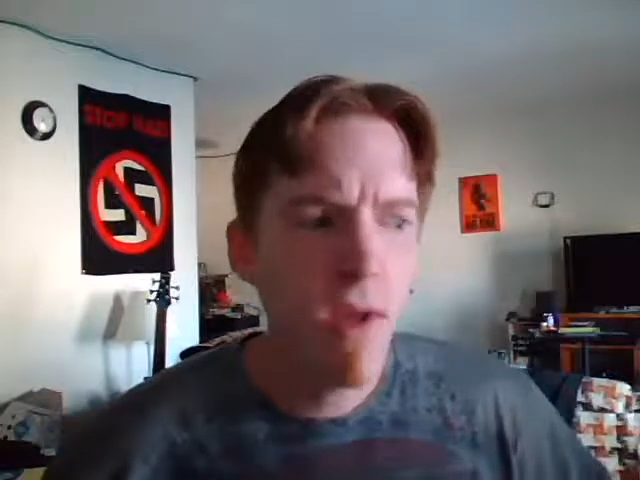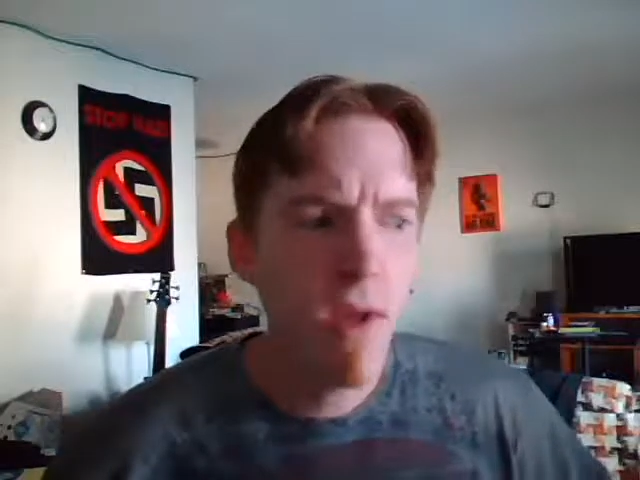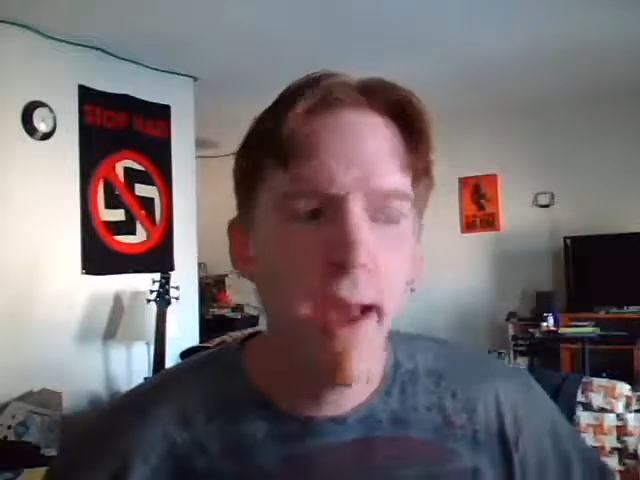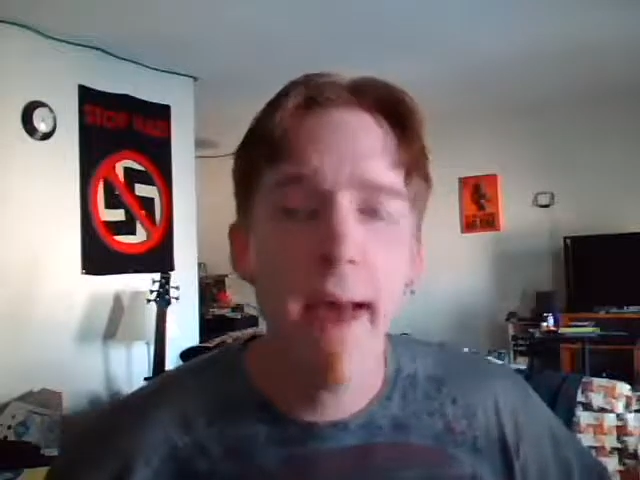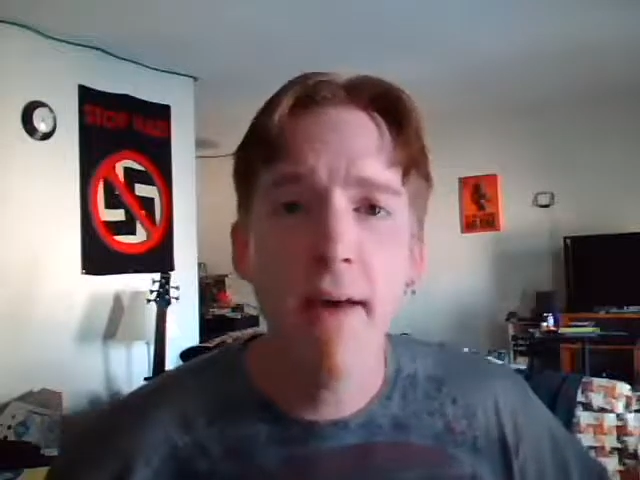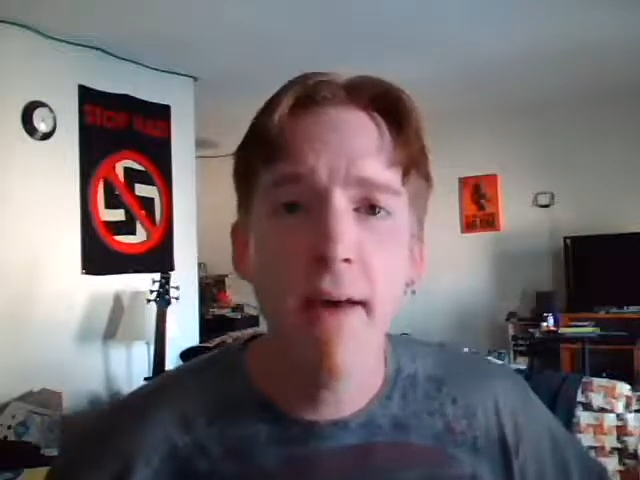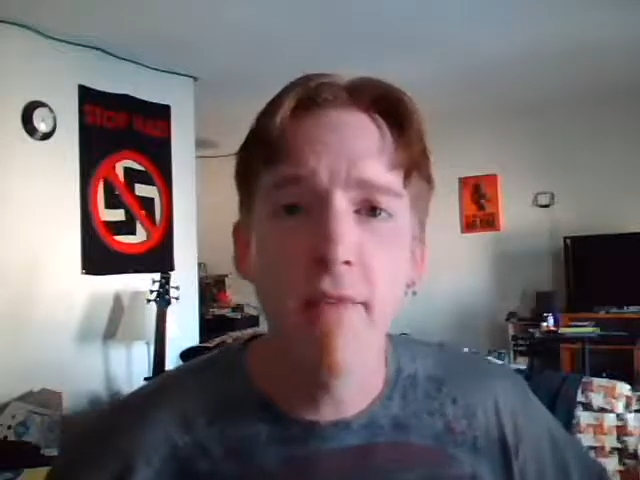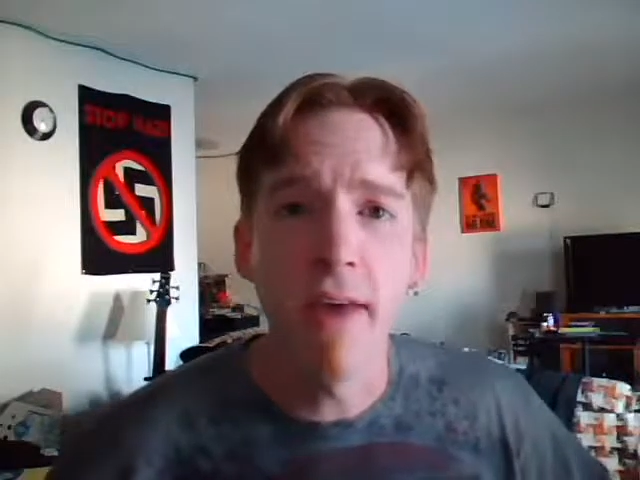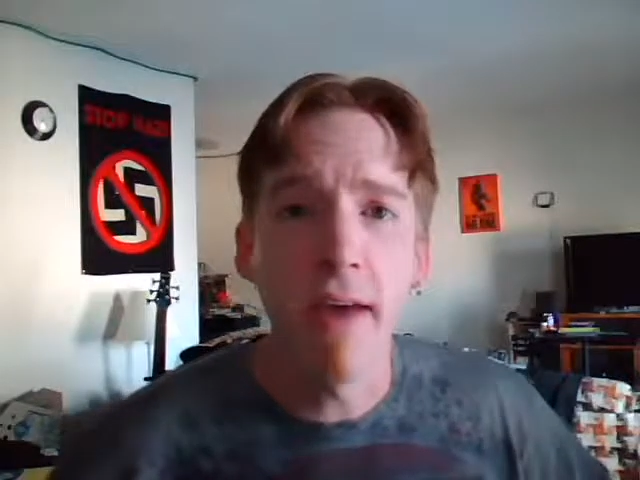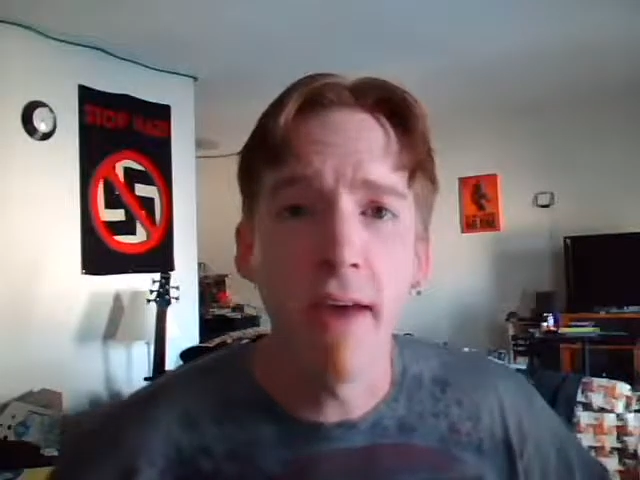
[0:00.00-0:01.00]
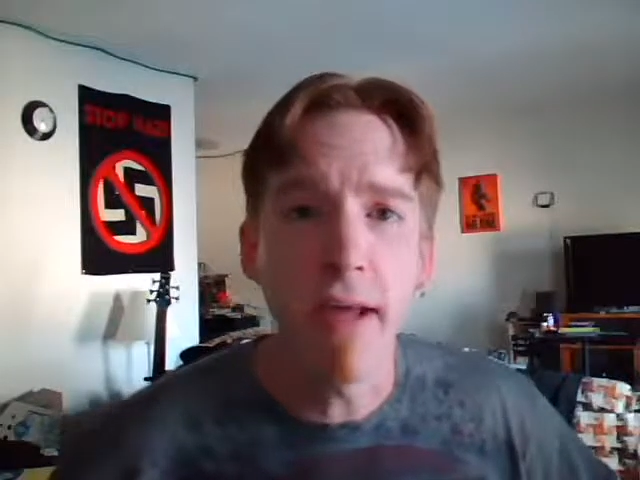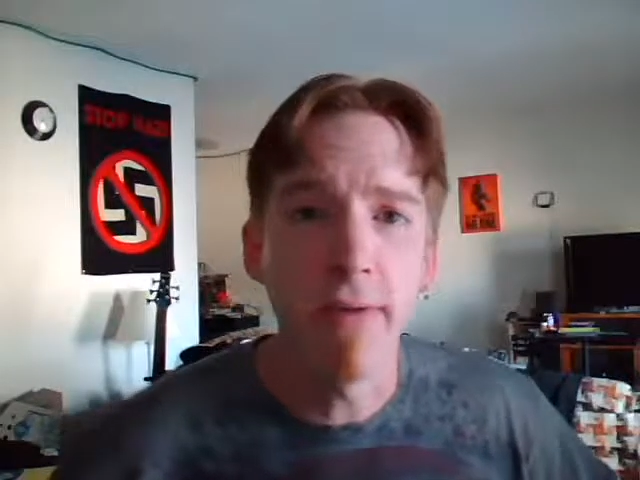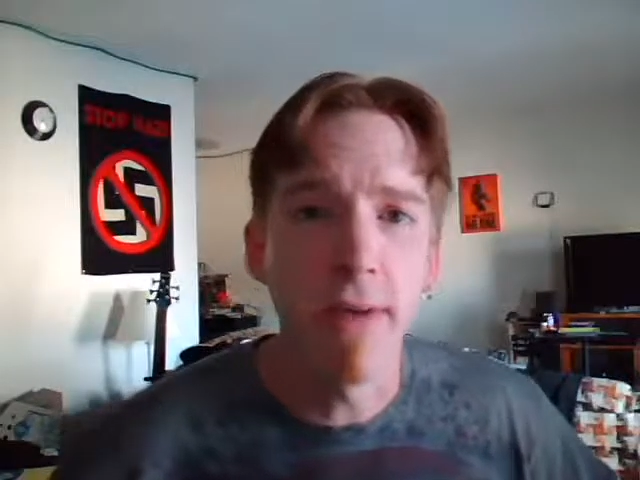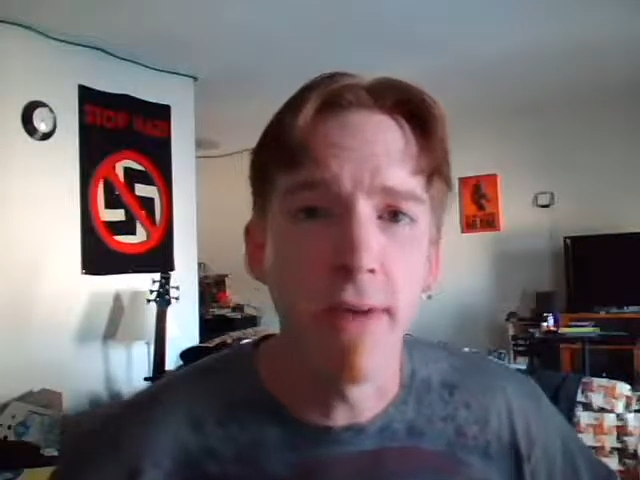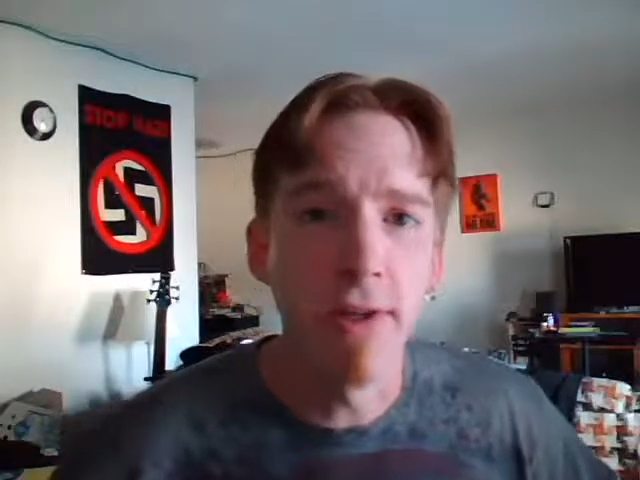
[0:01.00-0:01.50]
have a,
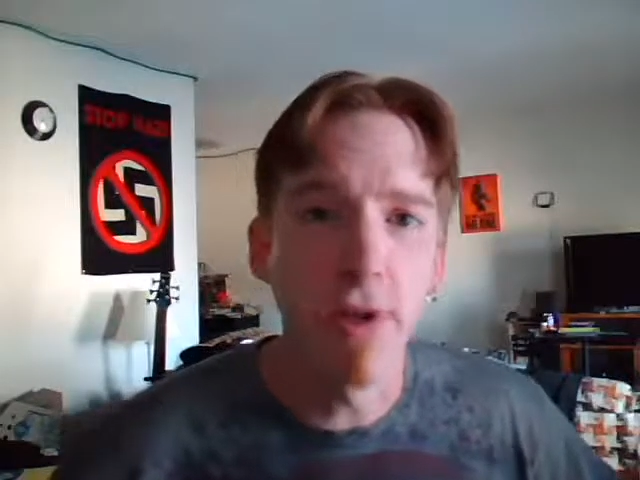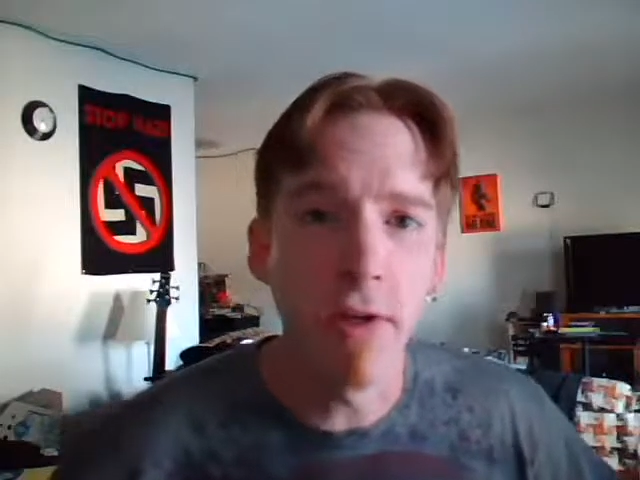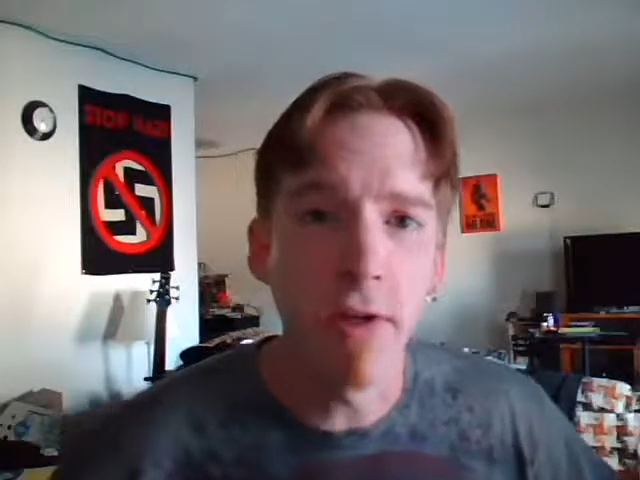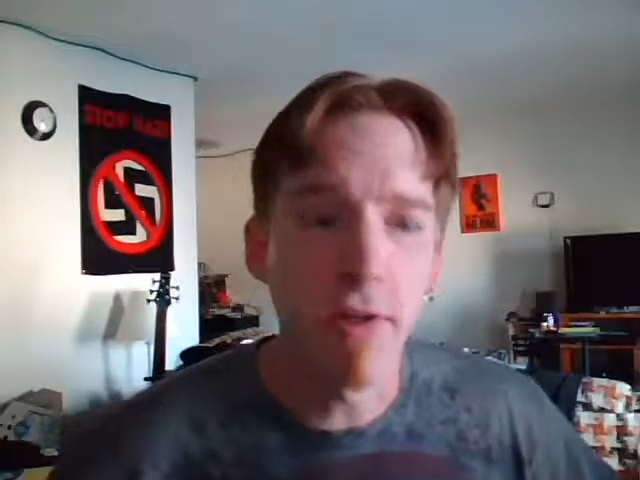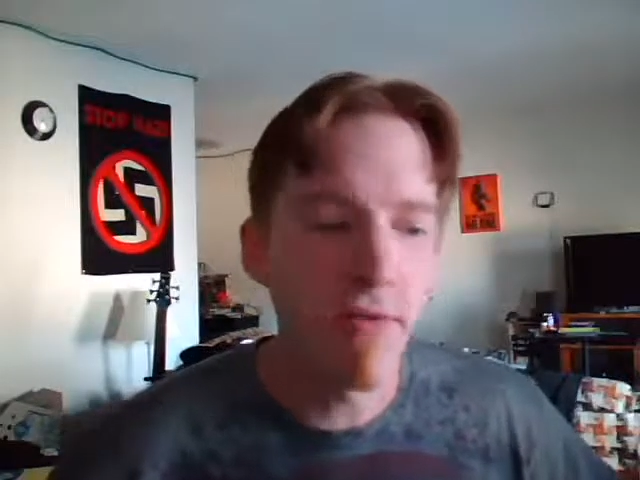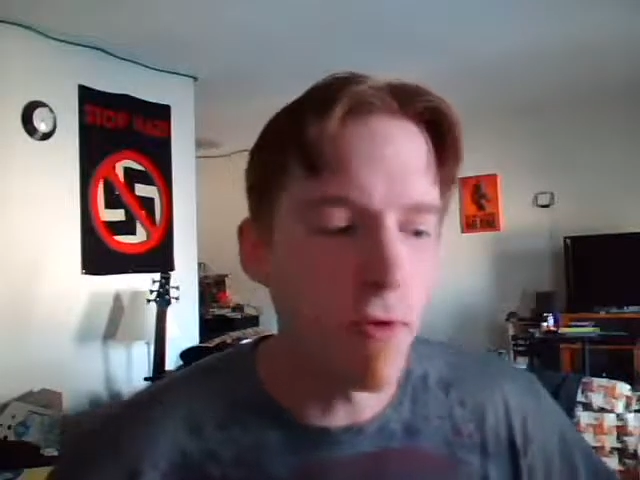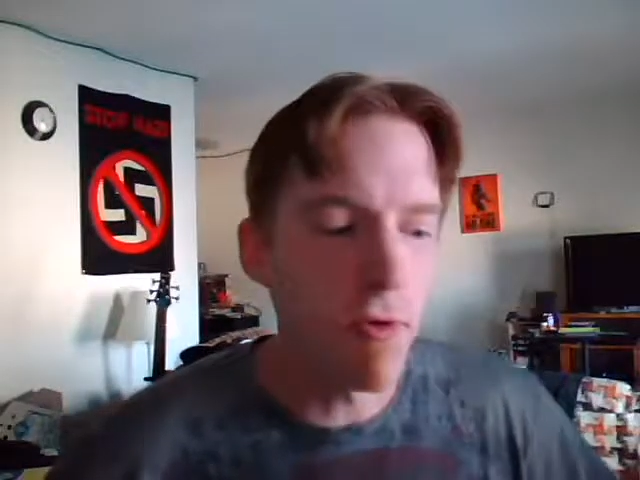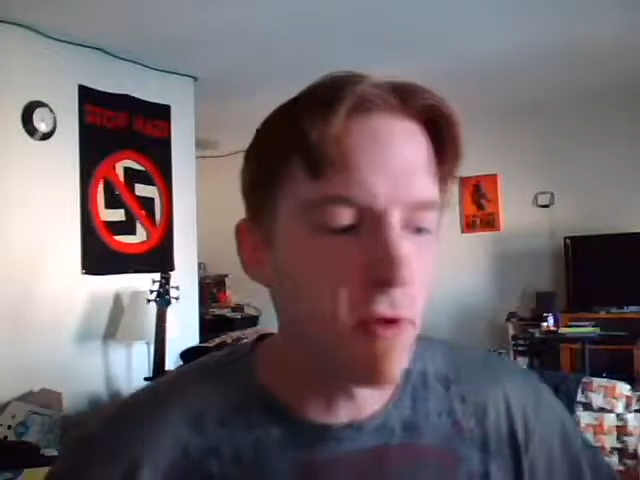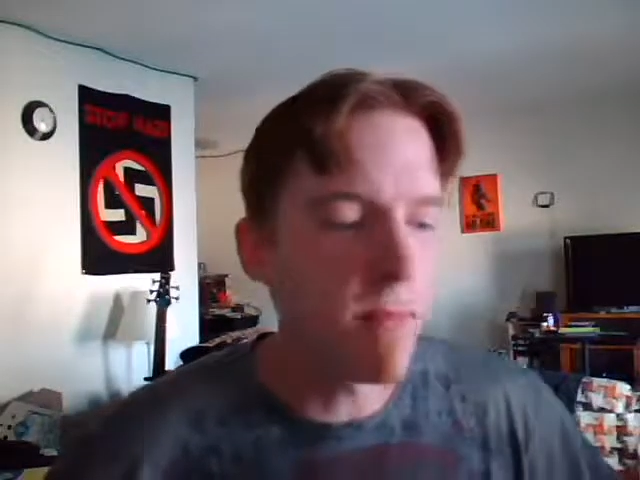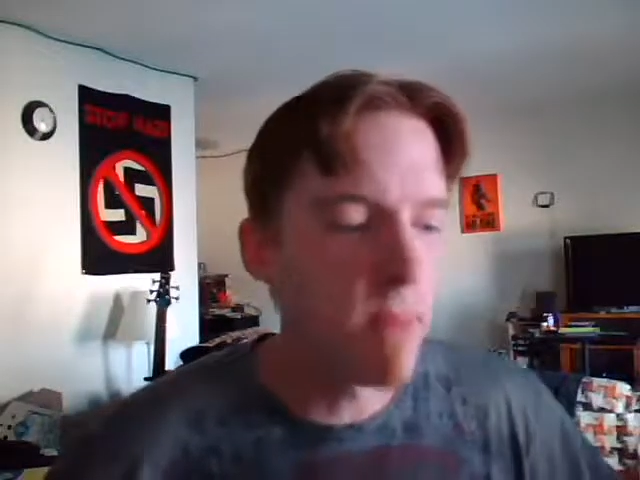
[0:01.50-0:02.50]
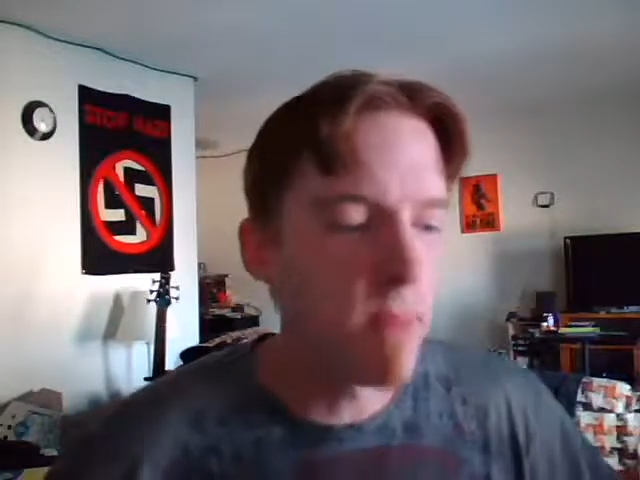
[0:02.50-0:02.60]
a search for